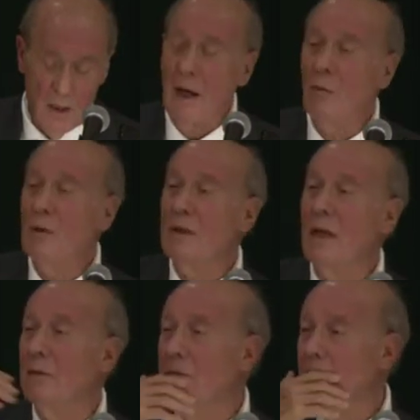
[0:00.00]
That was
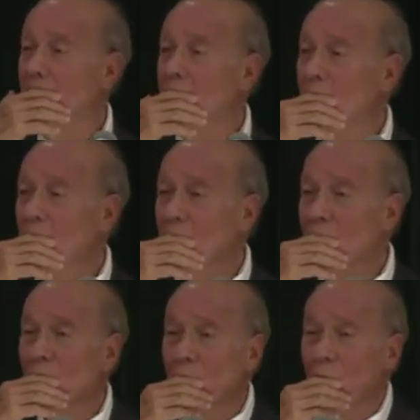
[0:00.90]
then.
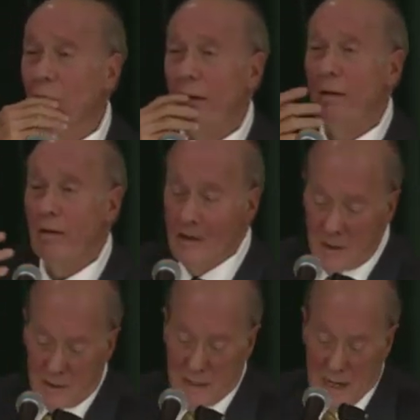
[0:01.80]

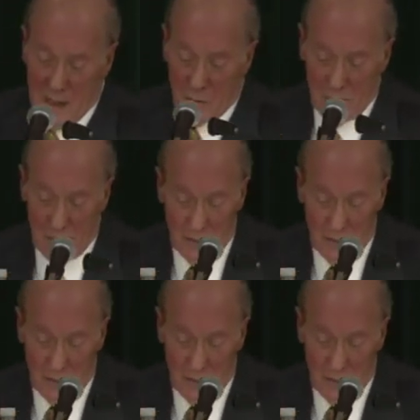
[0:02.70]
This is now.